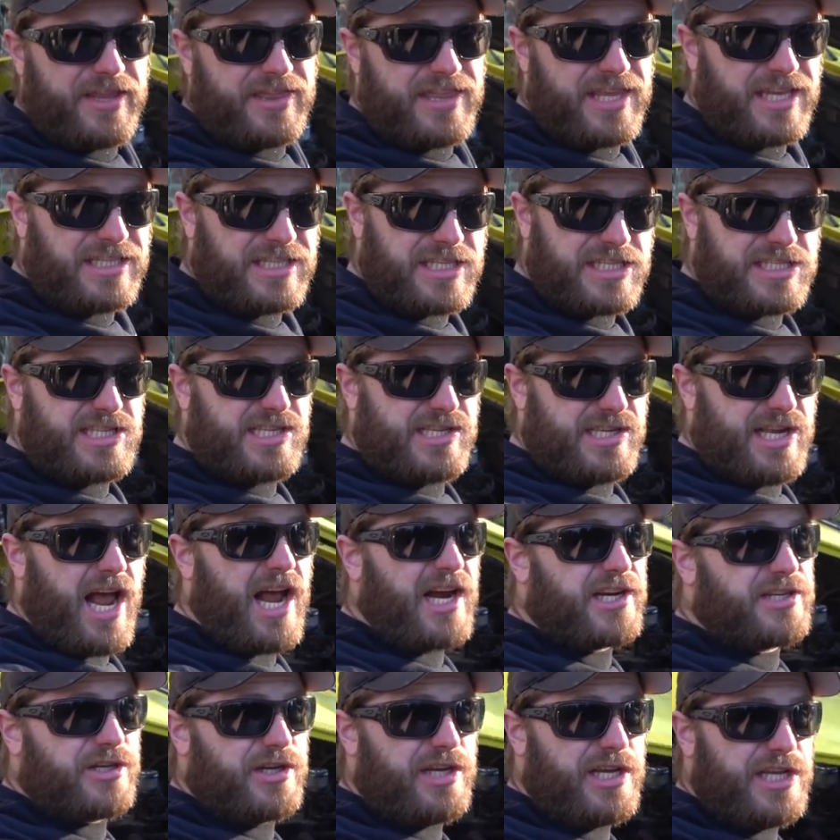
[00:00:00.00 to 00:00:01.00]
think this is
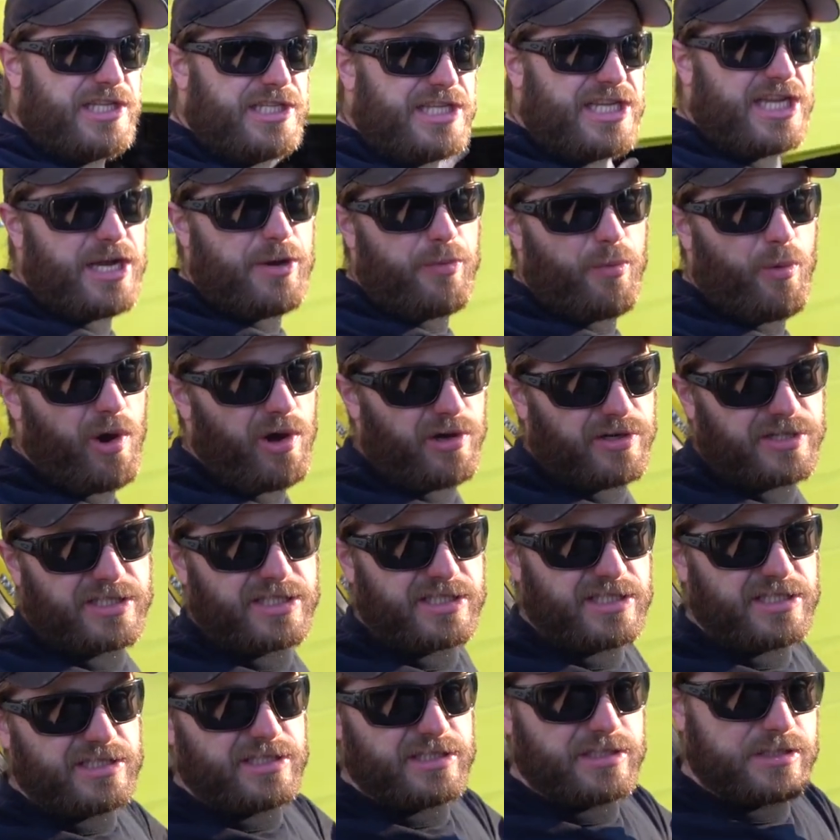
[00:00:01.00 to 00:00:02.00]
actually a
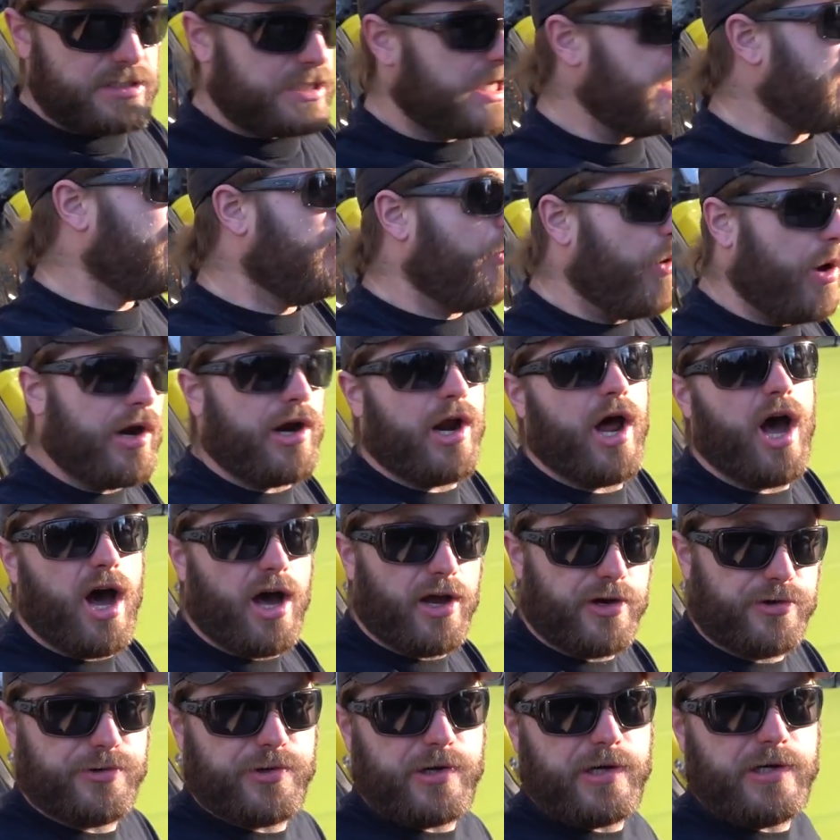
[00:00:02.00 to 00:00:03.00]

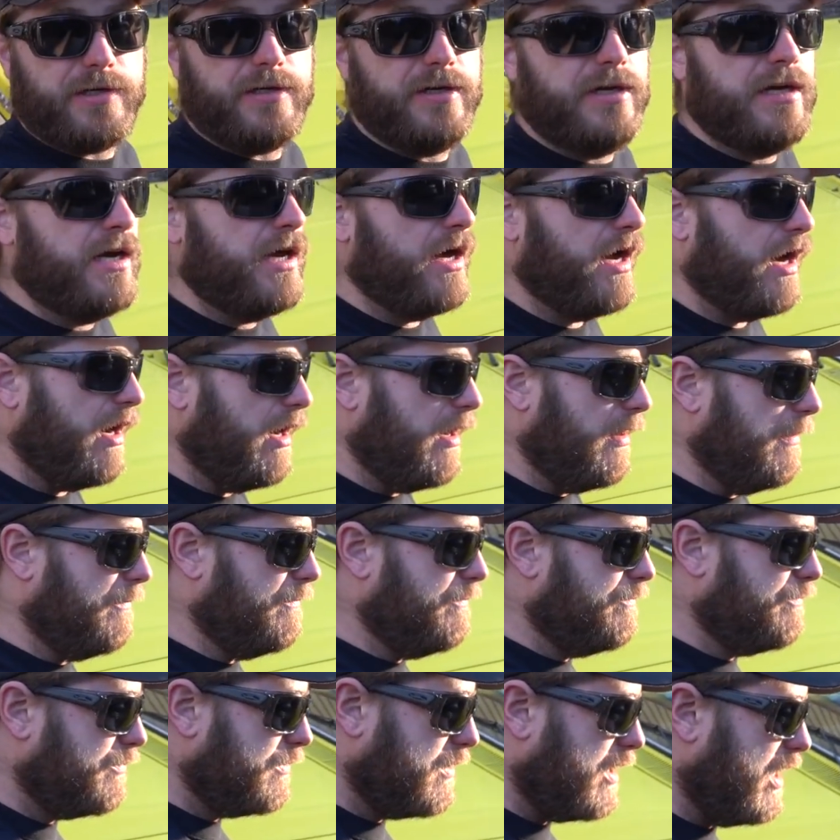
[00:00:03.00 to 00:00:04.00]
D100.
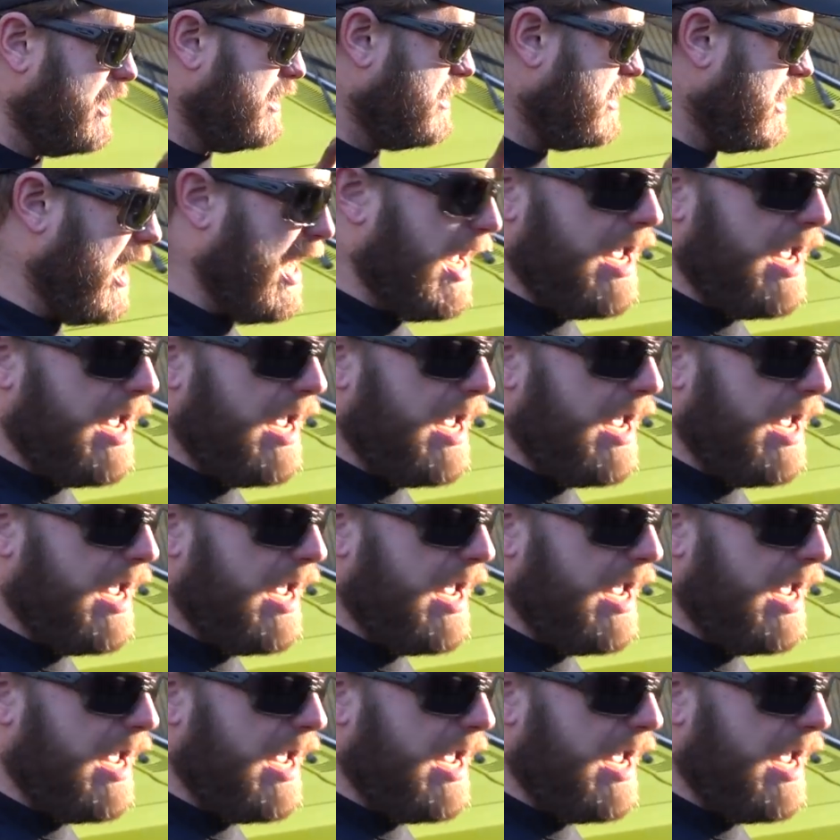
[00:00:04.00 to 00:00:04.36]
It's a